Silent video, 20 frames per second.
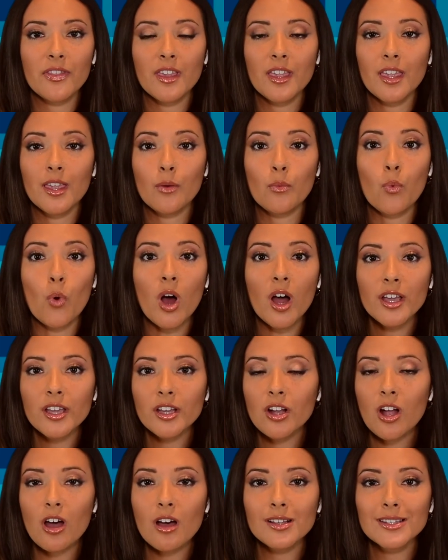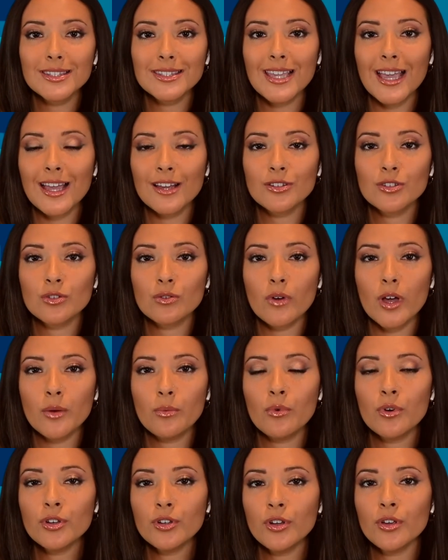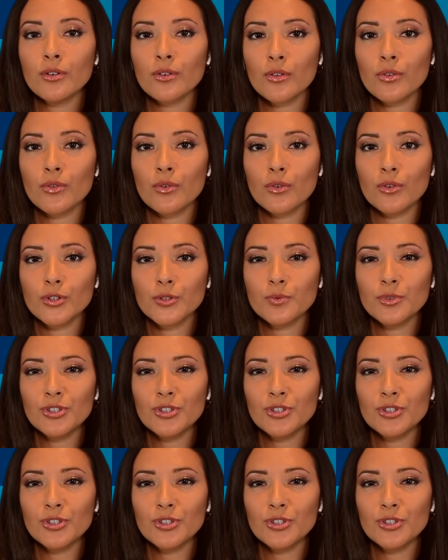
the Wirecard scandal. I want to know your thoughts.